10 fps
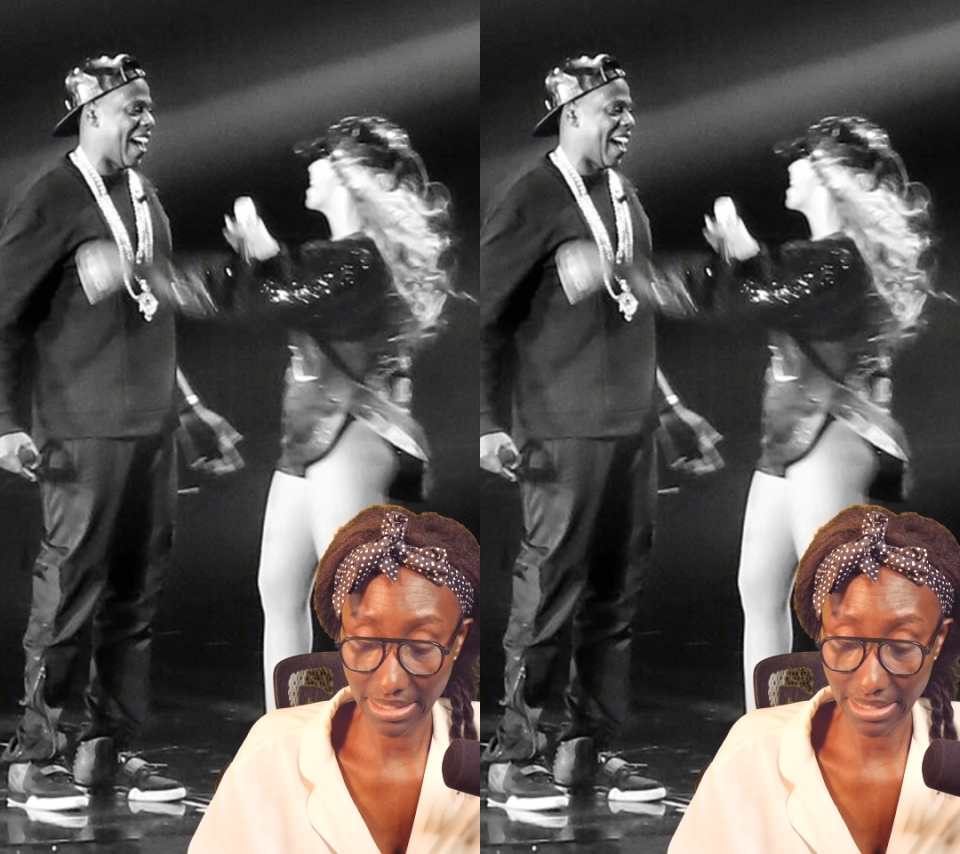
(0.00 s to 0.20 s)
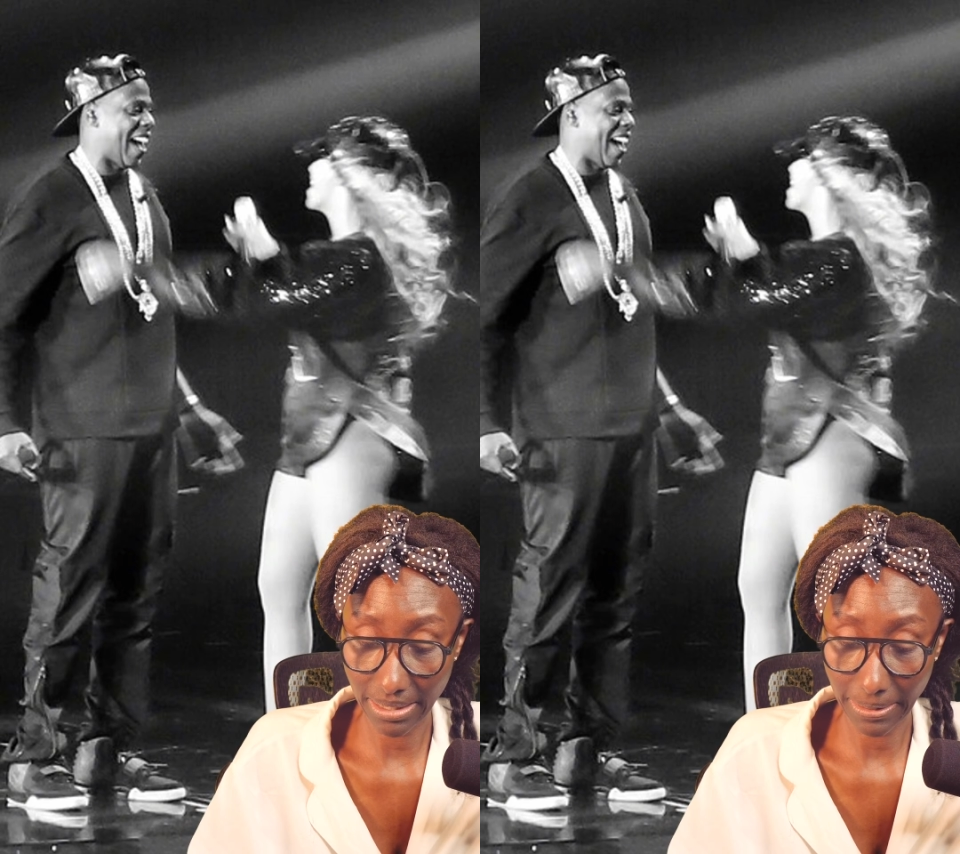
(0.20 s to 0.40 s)

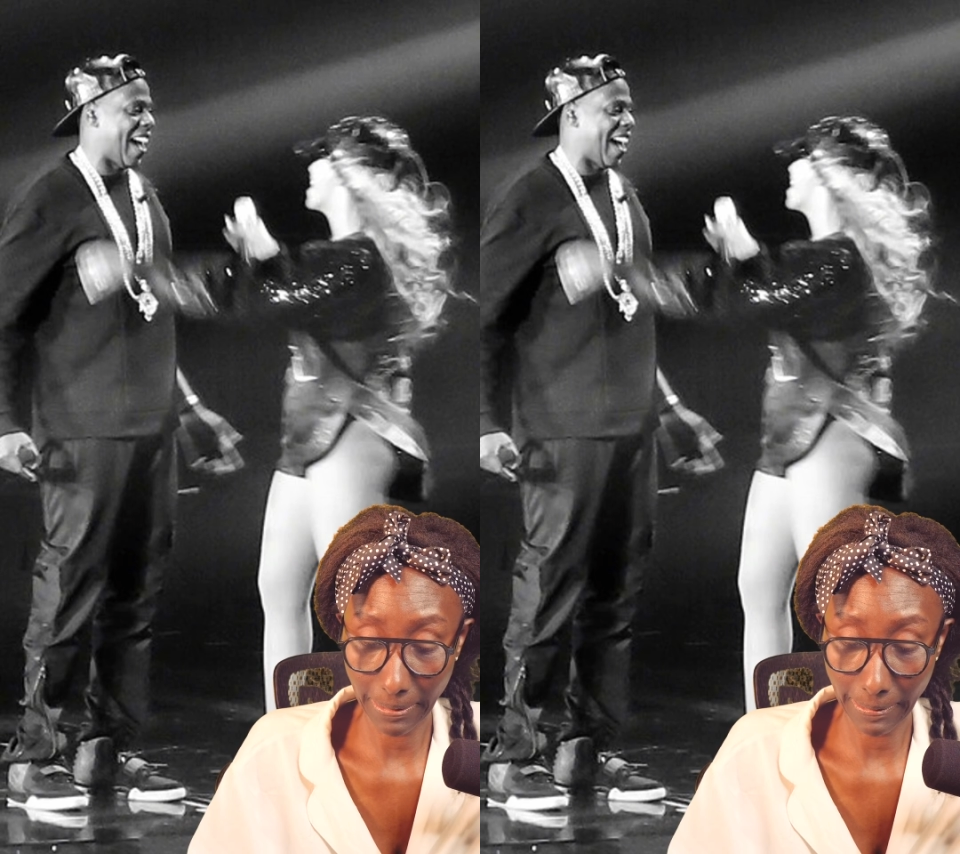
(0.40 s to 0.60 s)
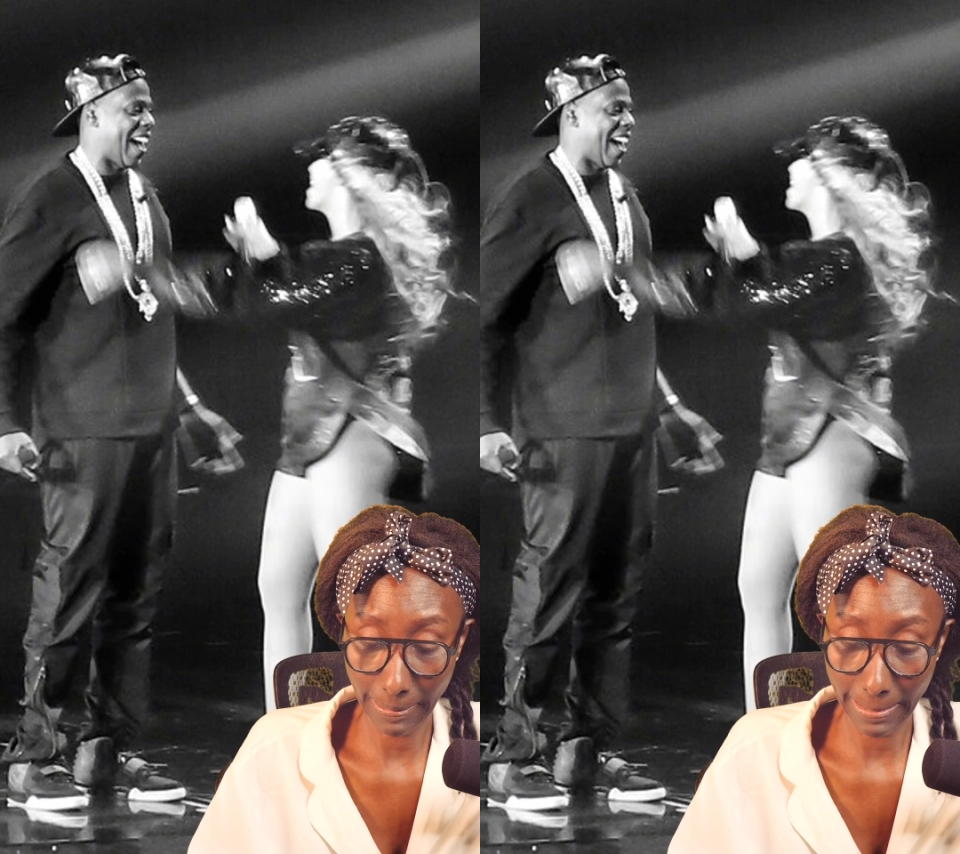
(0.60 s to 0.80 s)

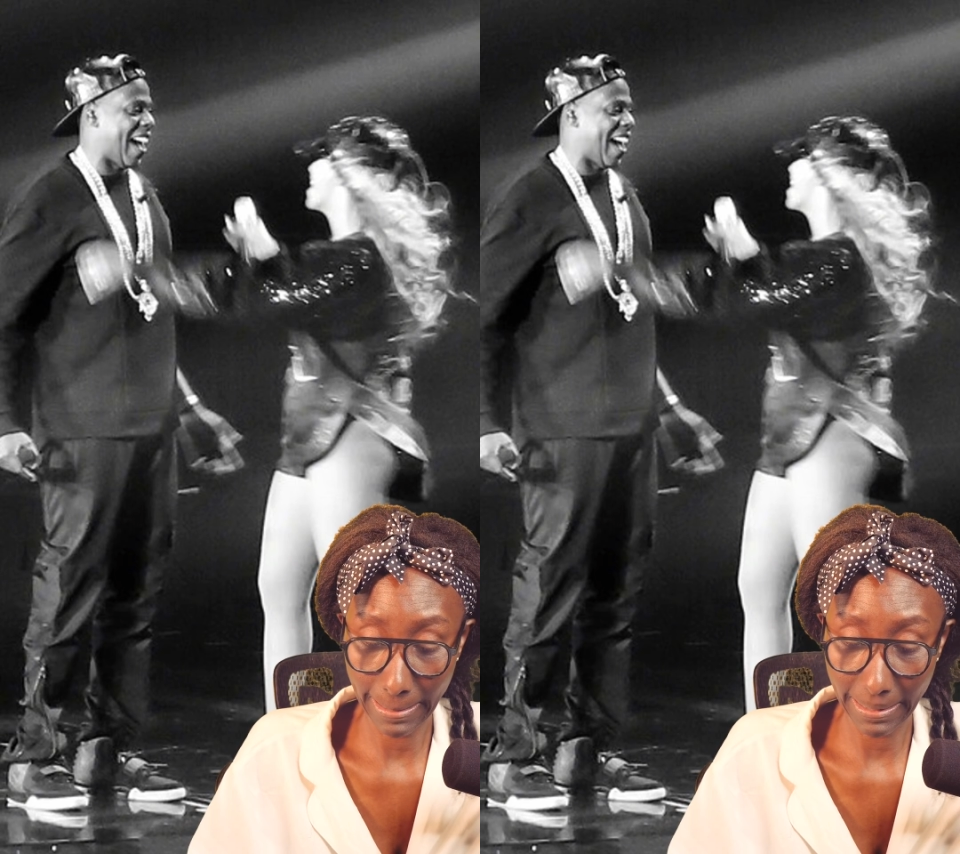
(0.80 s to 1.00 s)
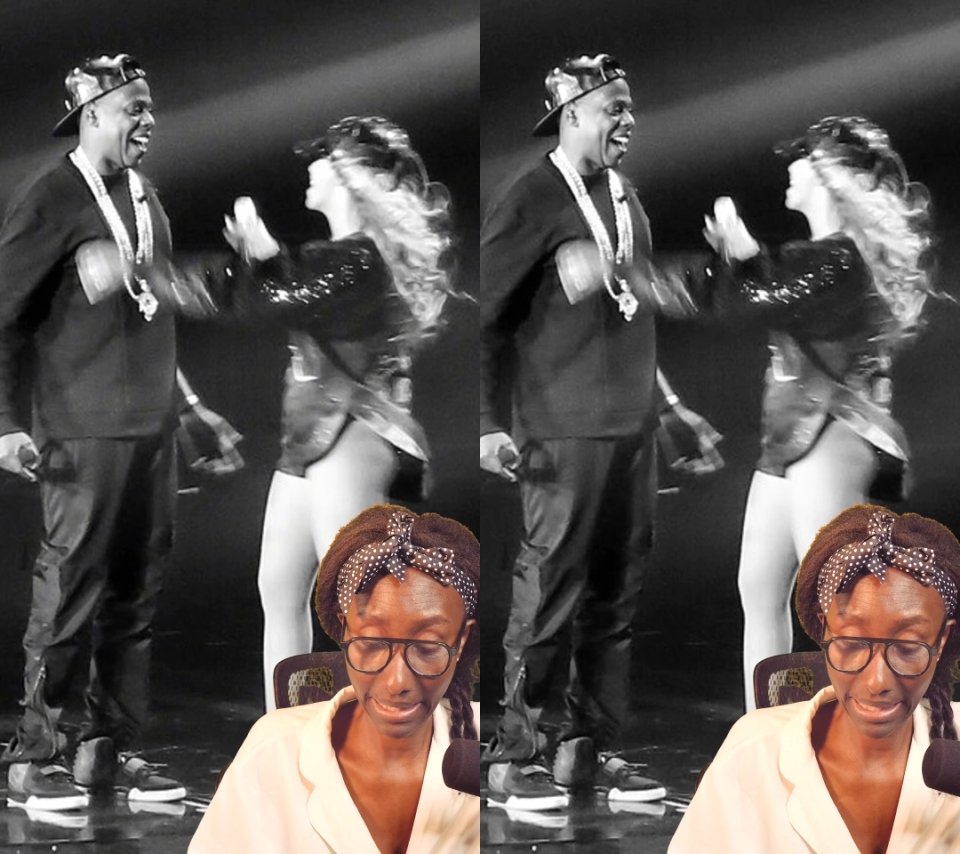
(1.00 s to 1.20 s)

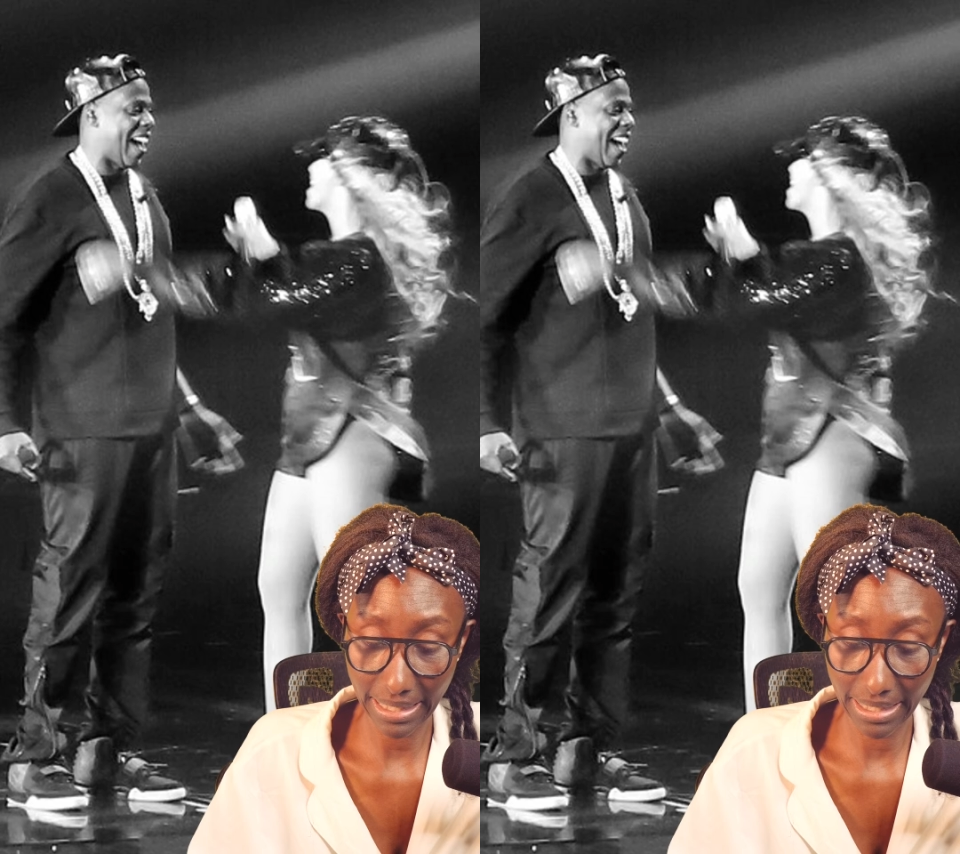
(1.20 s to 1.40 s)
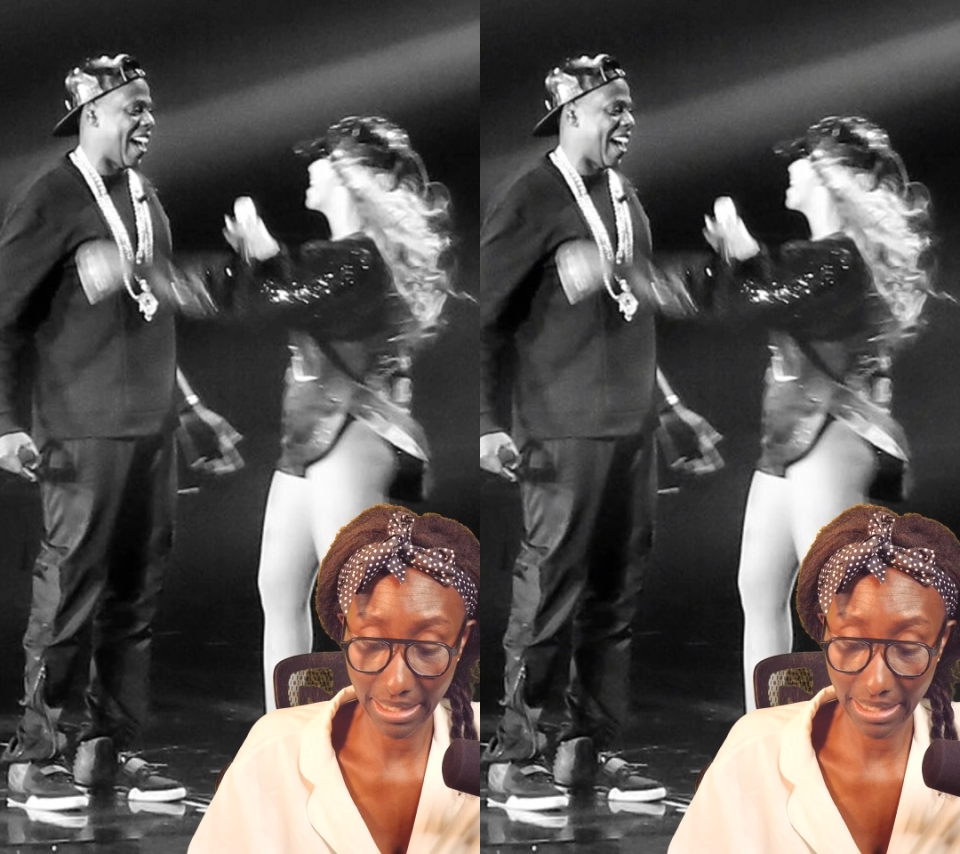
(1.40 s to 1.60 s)

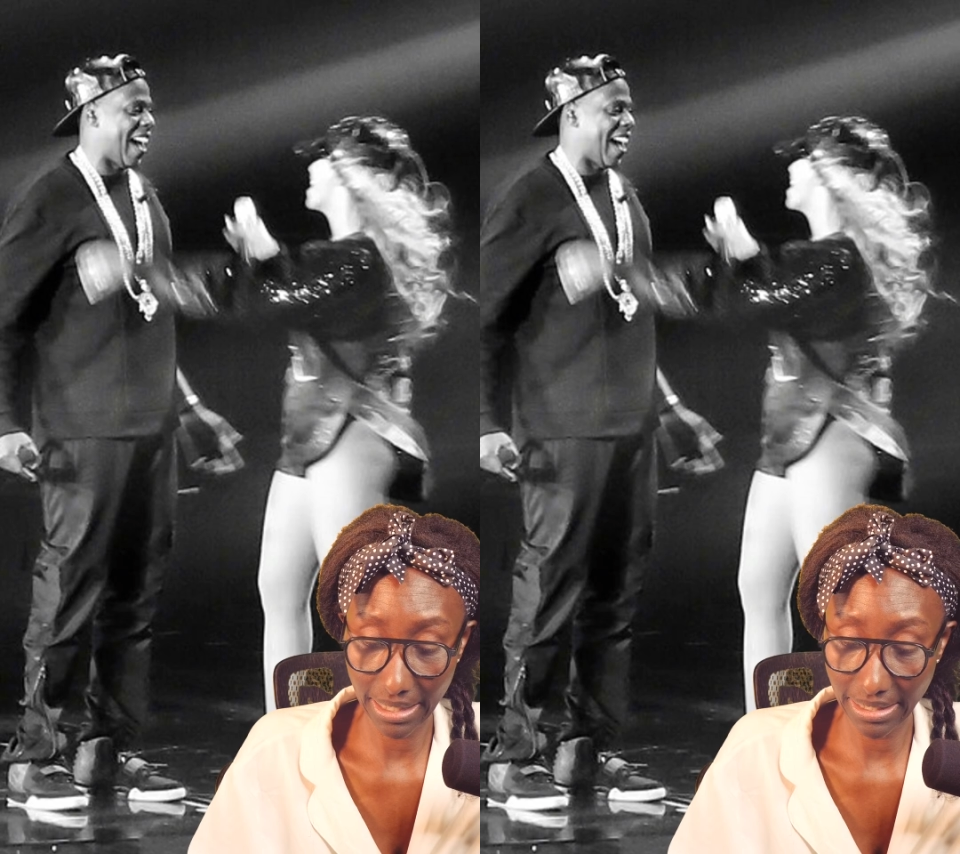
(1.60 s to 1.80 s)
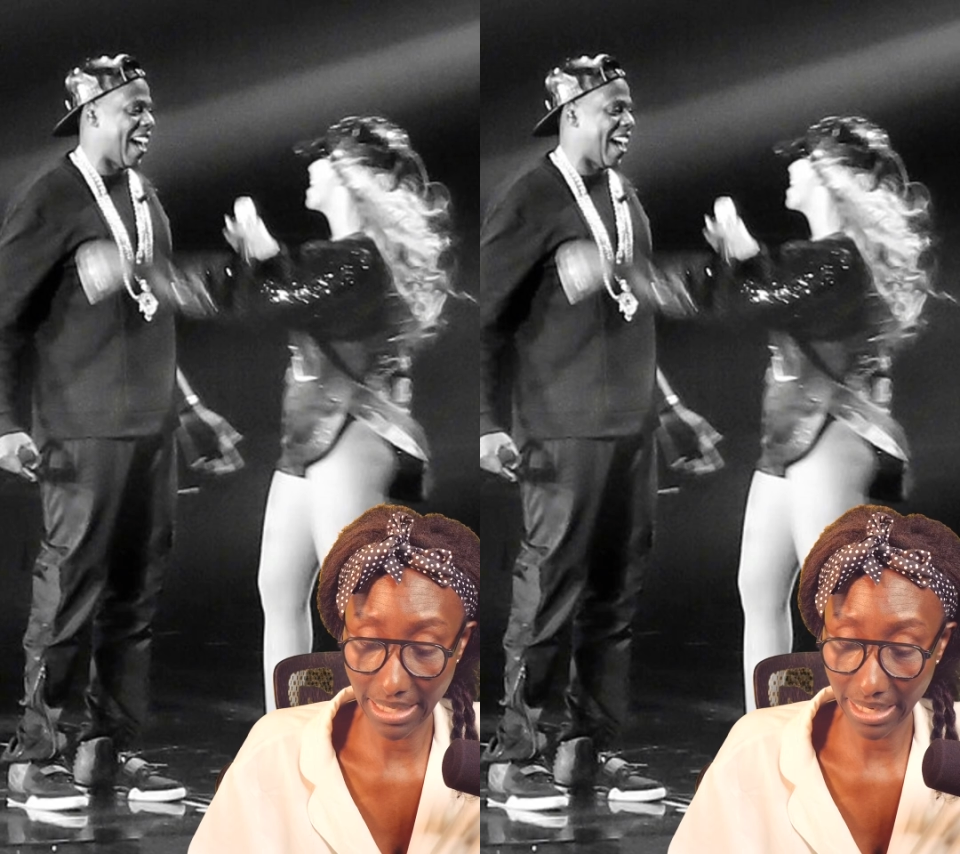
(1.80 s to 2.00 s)

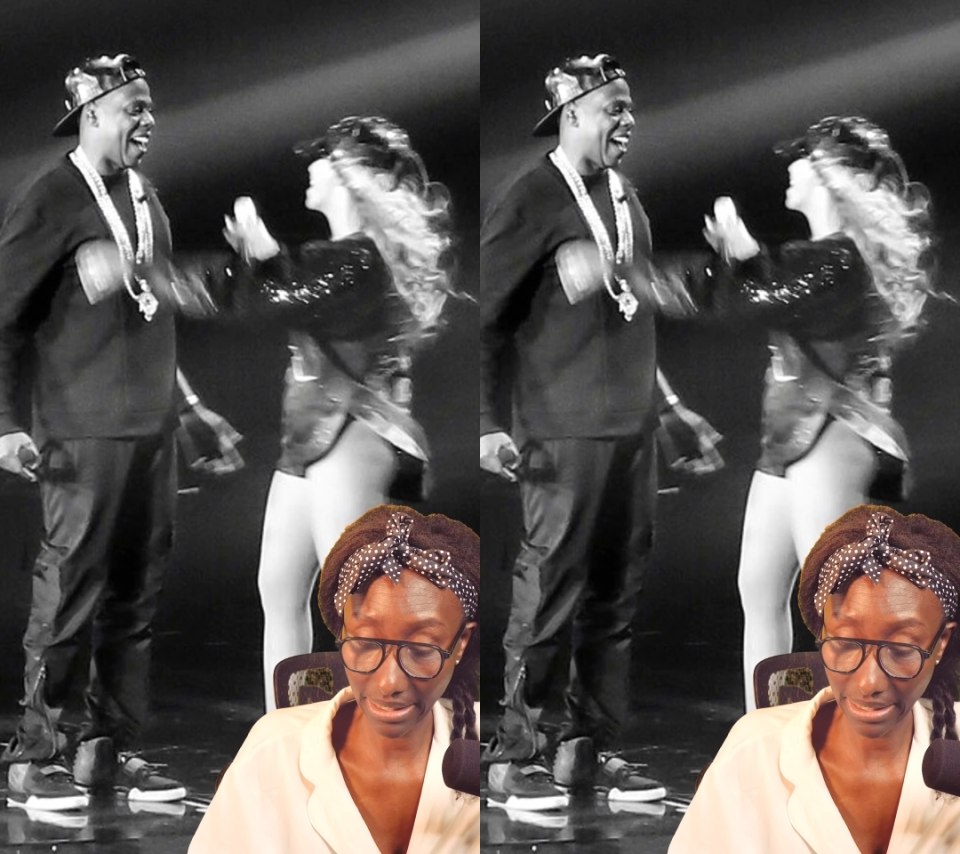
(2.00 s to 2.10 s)
not